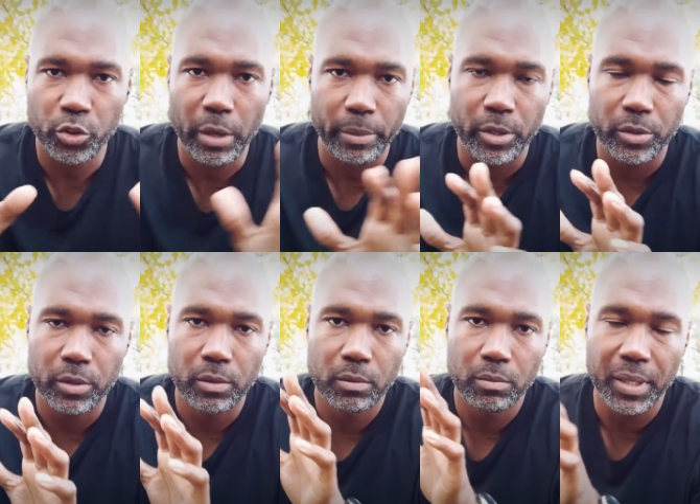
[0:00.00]

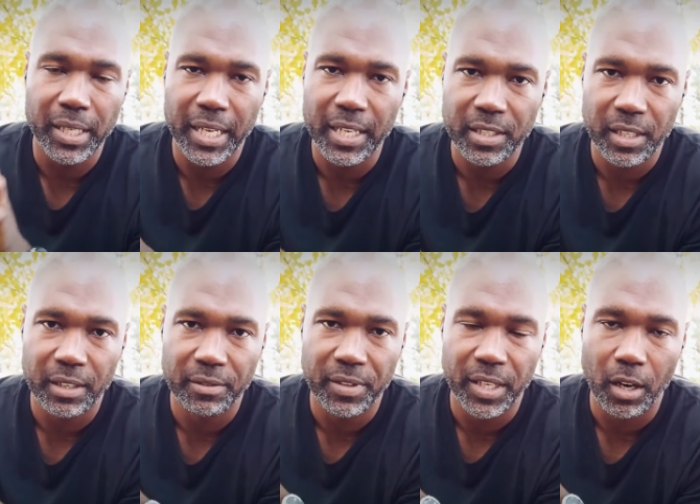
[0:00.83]
trimmers because
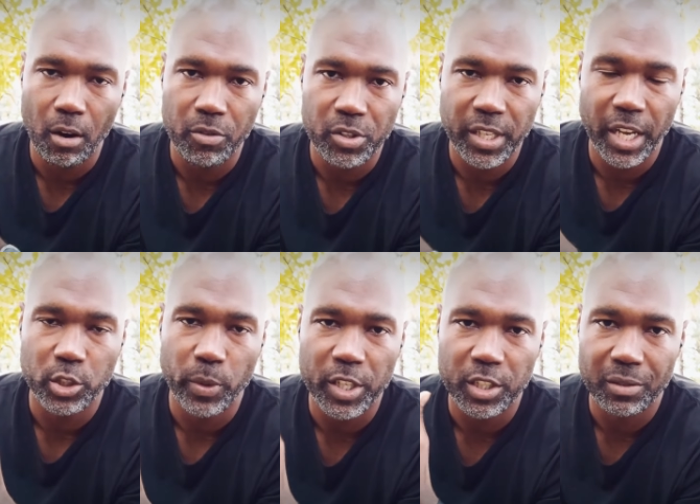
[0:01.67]
of the
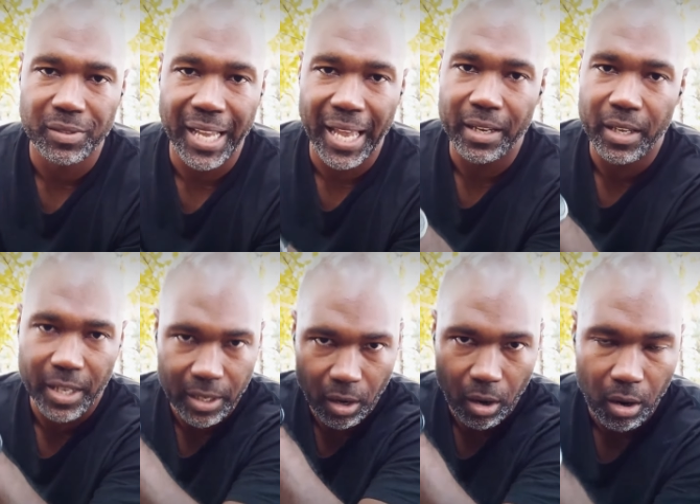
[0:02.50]
oversaturation of debt in